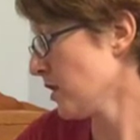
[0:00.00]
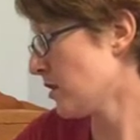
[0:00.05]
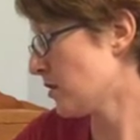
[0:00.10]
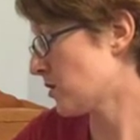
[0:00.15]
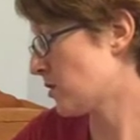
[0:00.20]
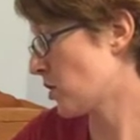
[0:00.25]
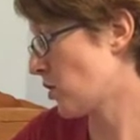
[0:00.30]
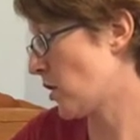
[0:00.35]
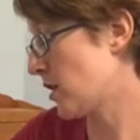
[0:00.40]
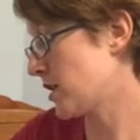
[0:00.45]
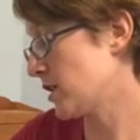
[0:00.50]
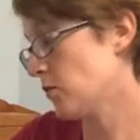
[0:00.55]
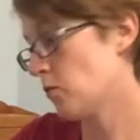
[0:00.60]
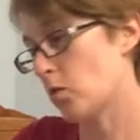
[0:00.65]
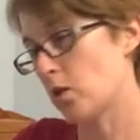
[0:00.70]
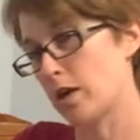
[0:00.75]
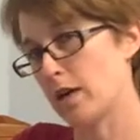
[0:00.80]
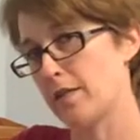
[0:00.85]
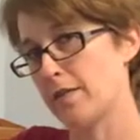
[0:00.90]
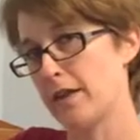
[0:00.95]
so I didn't
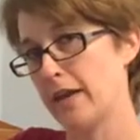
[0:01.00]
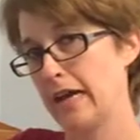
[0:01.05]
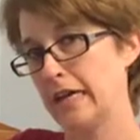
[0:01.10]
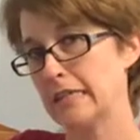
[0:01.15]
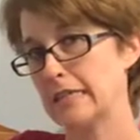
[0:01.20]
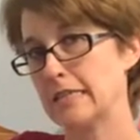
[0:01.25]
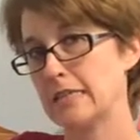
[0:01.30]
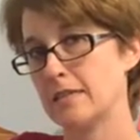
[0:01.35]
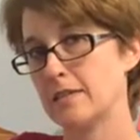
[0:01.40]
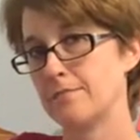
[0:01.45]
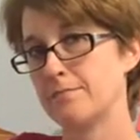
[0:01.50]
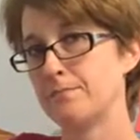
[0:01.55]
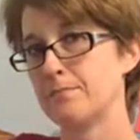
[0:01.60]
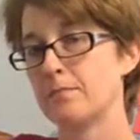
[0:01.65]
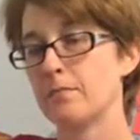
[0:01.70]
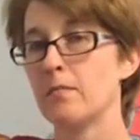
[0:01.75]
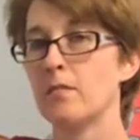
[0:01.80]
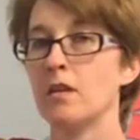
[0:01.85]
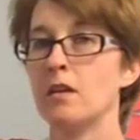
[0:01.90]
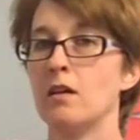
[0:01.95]
work on that,
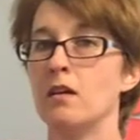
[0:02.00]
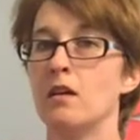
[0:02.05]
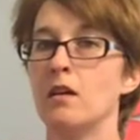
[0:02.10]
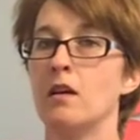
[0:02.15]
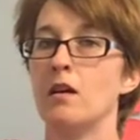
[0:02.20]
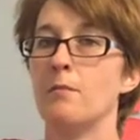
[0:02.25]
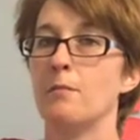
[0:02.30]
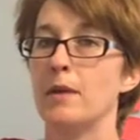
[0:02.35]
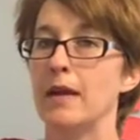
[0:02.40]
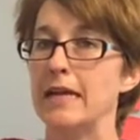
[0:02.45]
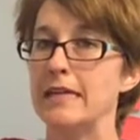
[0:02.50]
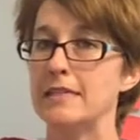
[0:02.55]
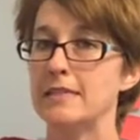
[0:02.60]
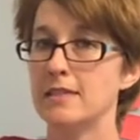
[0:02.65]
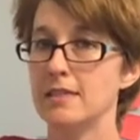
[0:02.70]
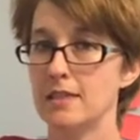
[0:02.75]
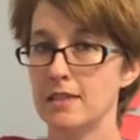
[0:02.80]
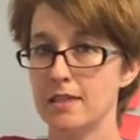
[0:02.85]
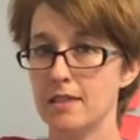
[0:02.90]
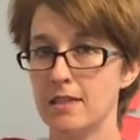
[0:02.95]
but I
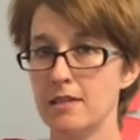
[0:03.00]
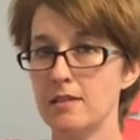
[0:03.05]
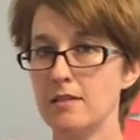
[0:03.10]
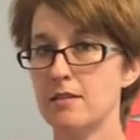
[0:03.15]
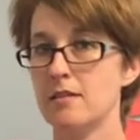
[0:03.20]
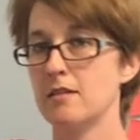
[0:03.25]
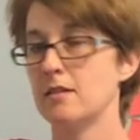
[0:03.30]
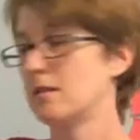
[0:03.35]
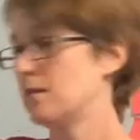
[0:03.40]
did.